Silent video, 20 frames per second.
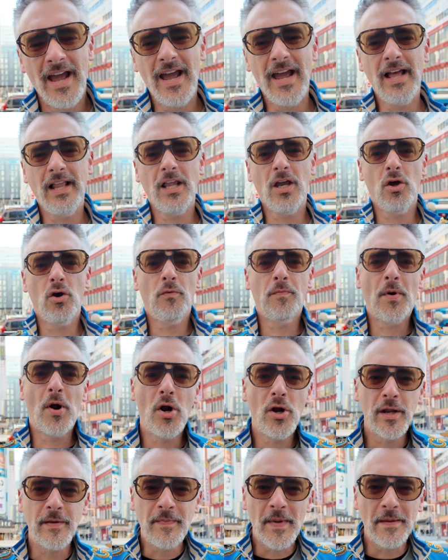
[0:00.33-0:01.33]
Hello,
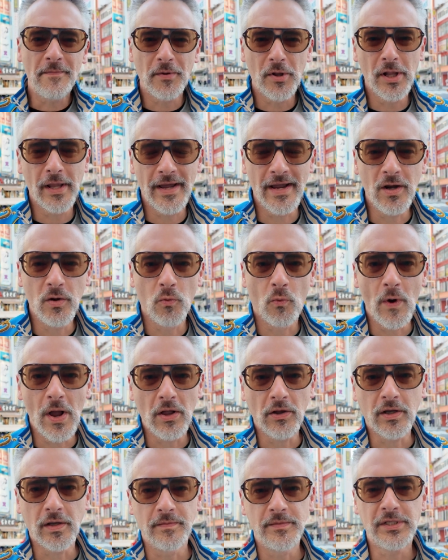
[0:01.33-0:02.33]
party people, and
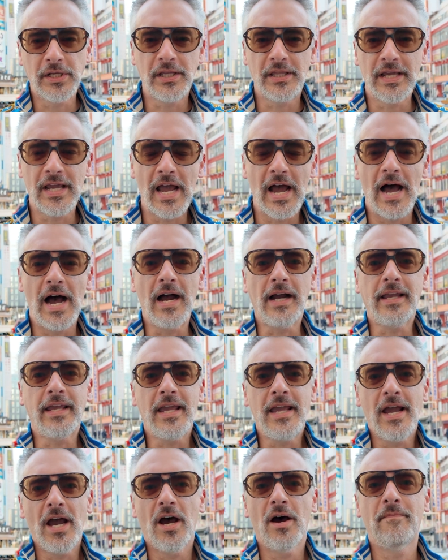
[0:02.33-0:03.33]
welcome to the
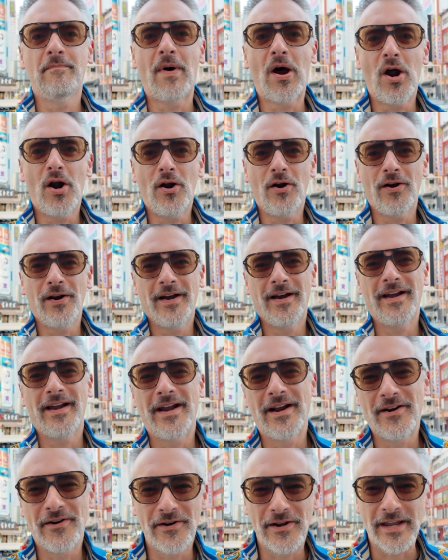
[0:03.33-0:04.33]
Akihabara
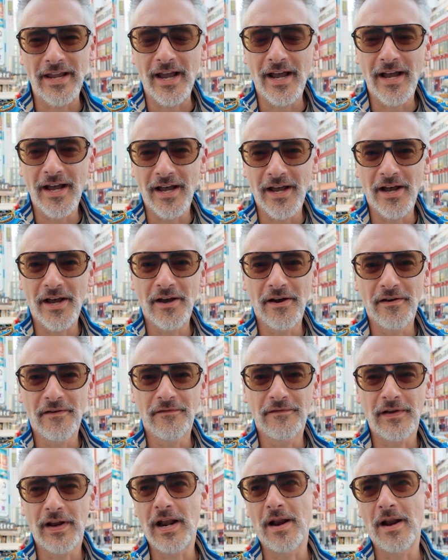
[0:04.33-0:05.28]
area of,